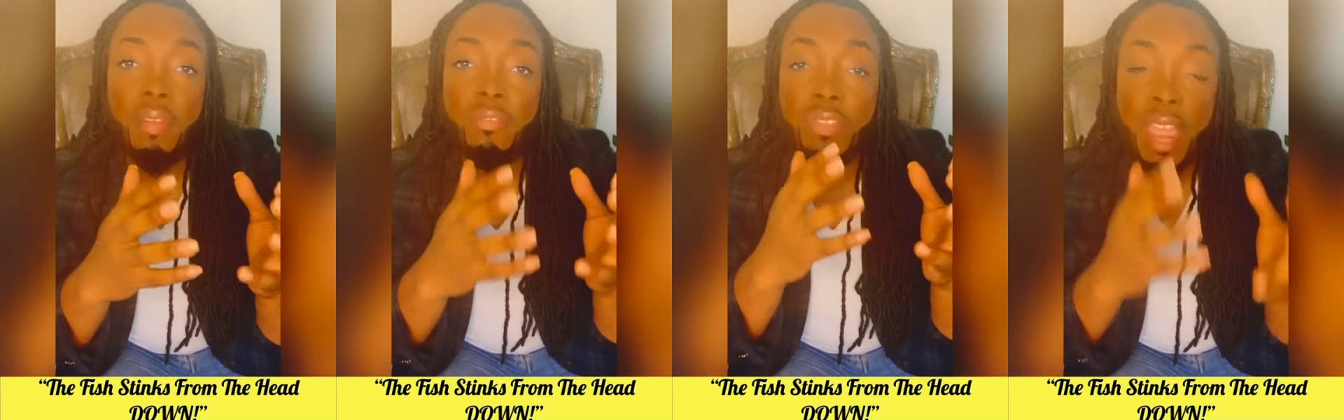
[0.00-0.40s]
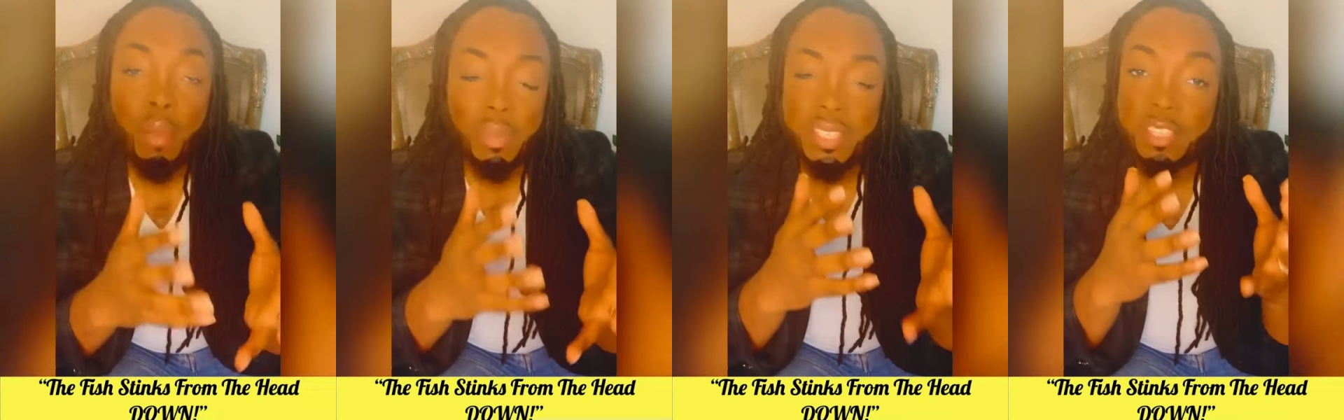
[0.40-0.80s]
there
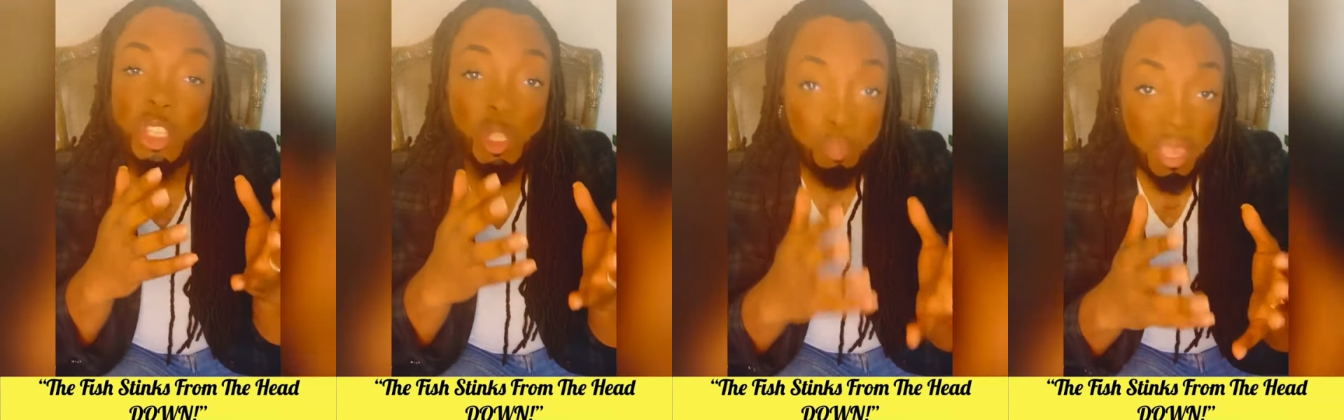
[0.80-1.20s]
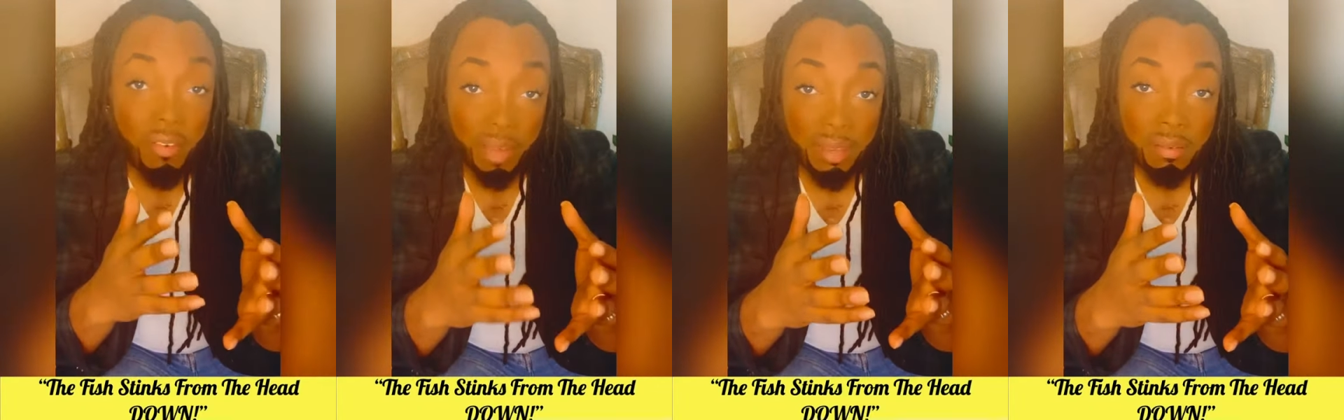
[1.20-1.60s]
was a
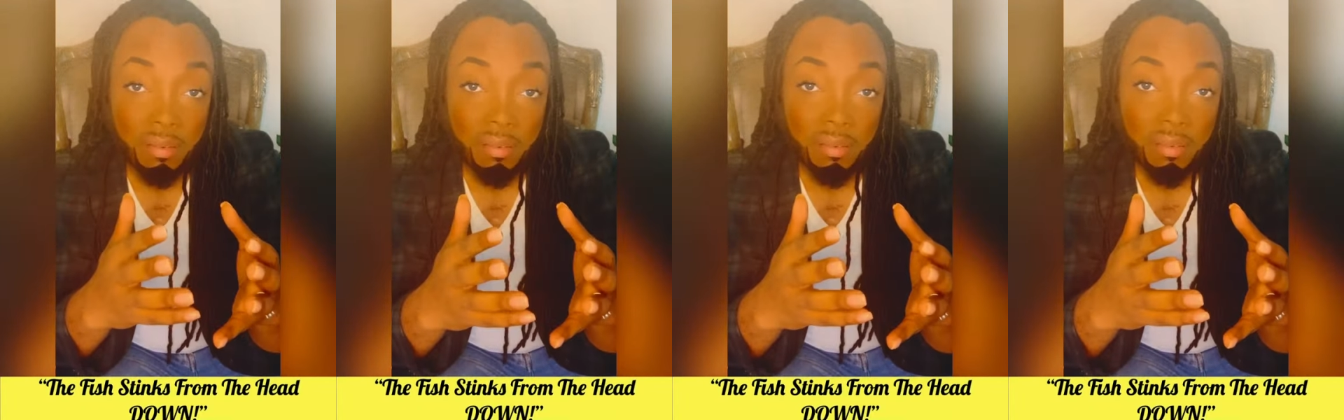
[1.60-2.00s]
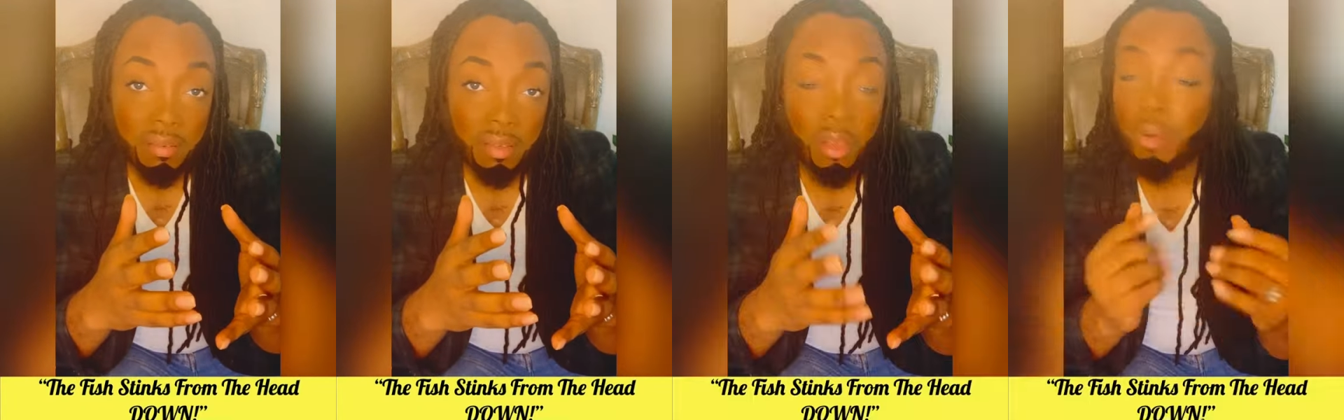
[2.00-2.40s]
spirit,
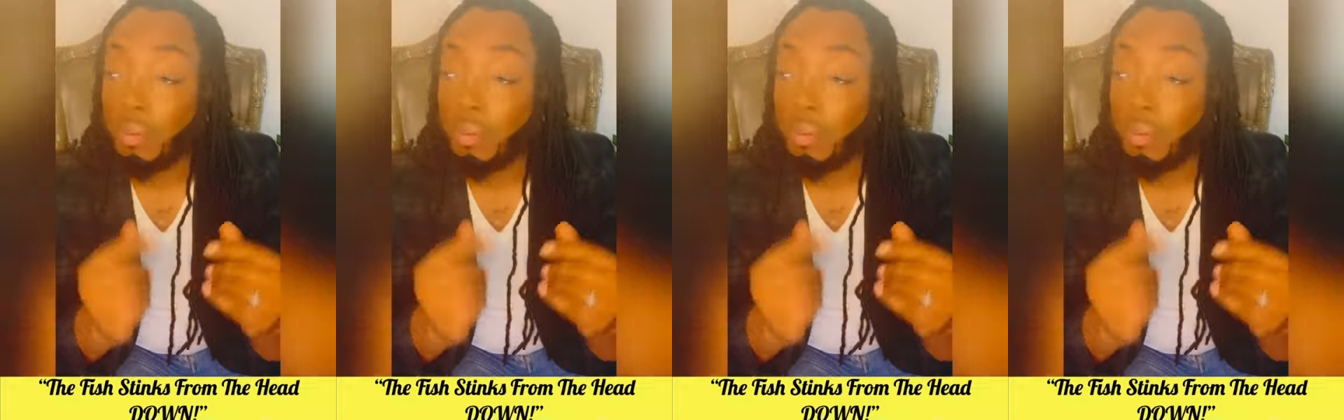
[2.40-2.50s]
oh